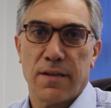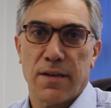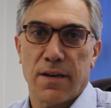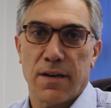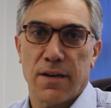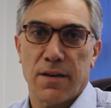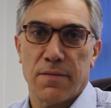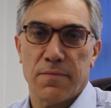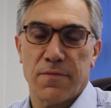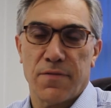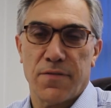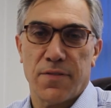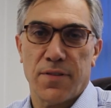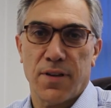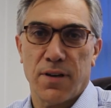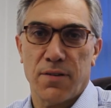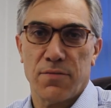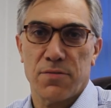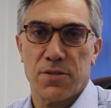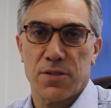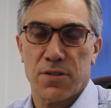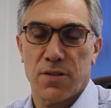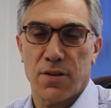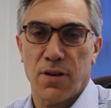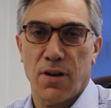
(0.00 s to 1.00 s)
Um, for
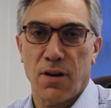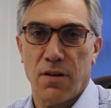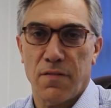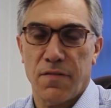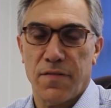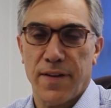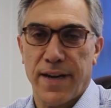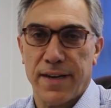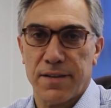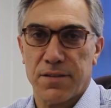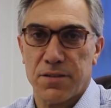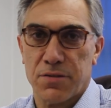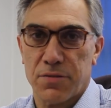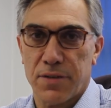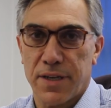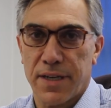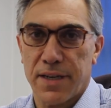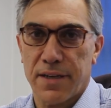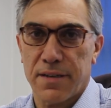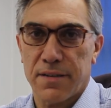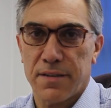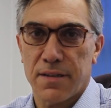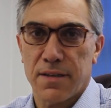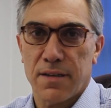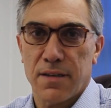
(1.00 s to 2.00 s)
those that are
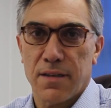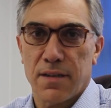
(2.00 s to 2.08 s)
factoring,